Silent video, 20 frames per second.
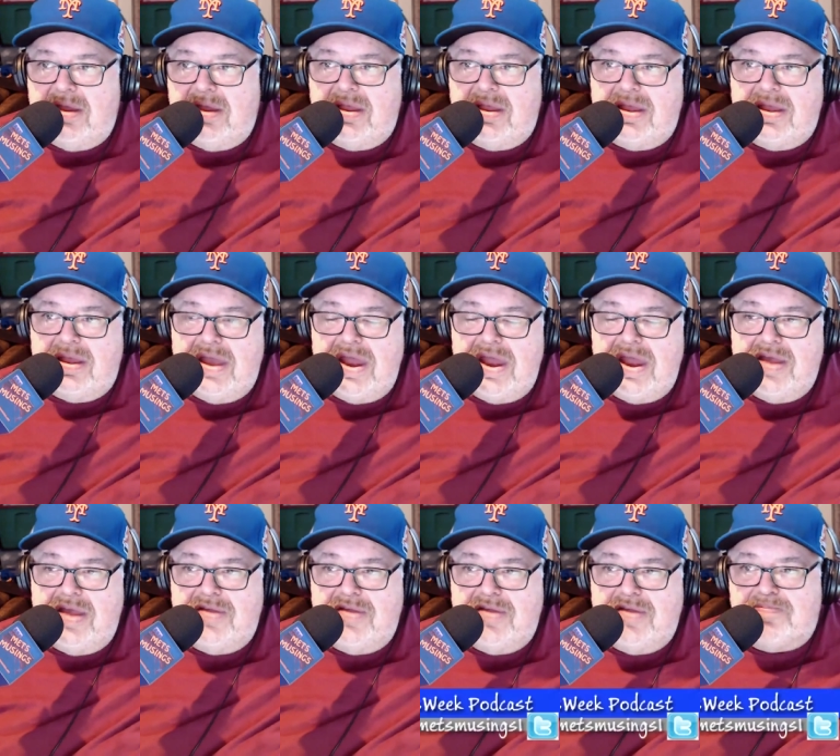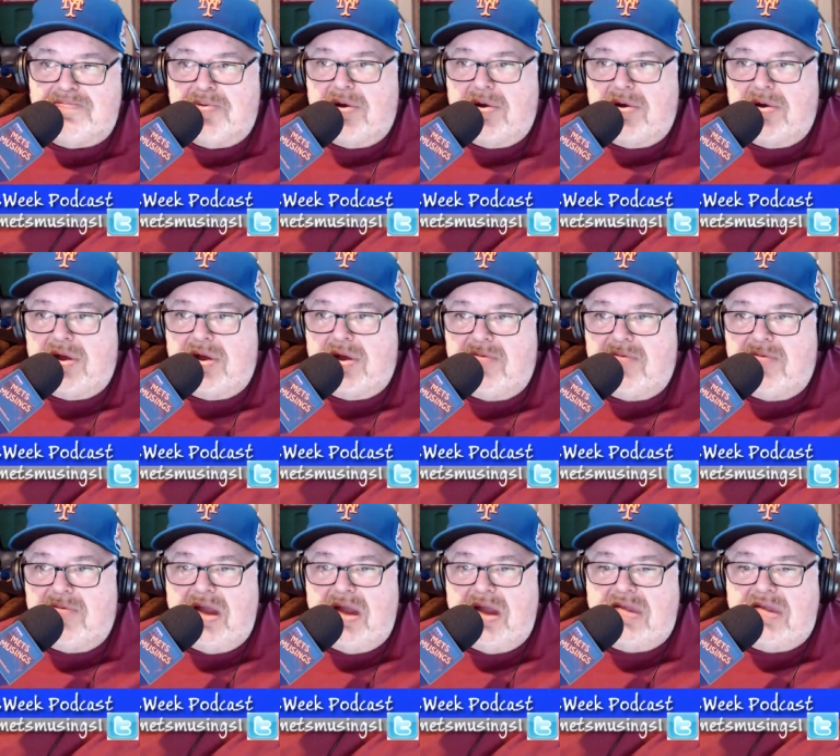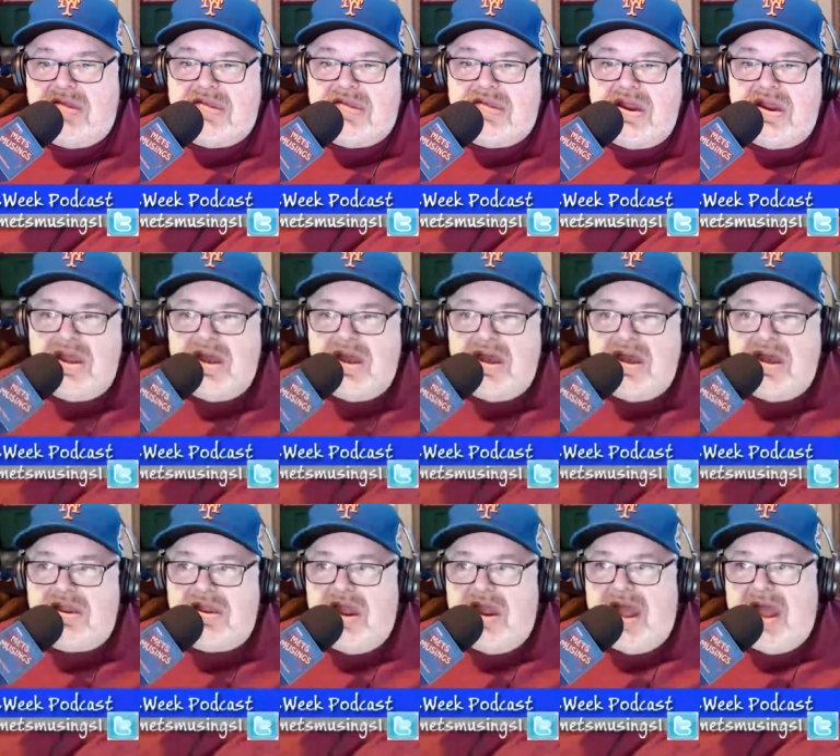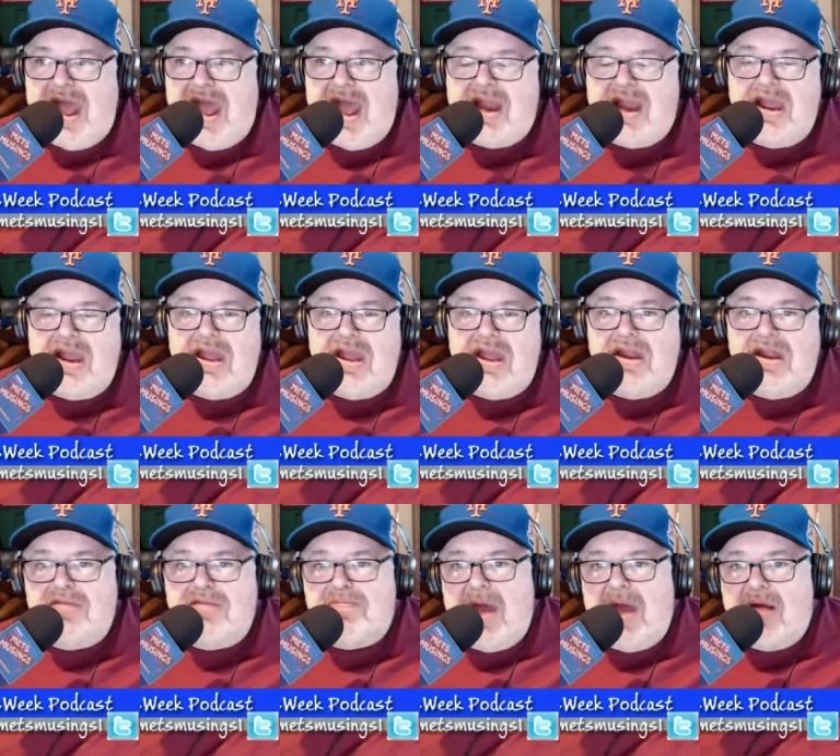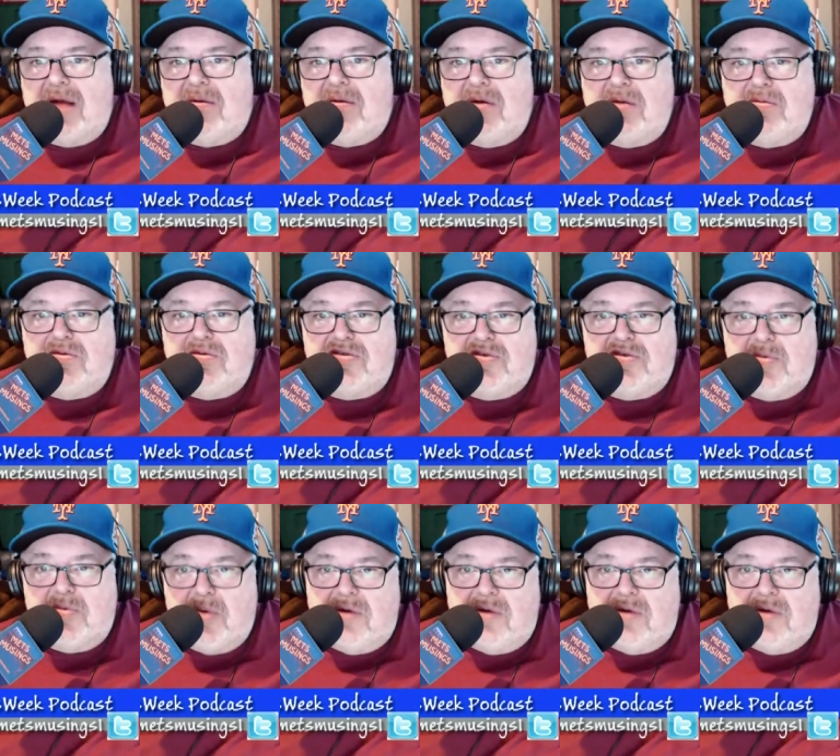in his book, he writes that he had acne in his back when he was 12.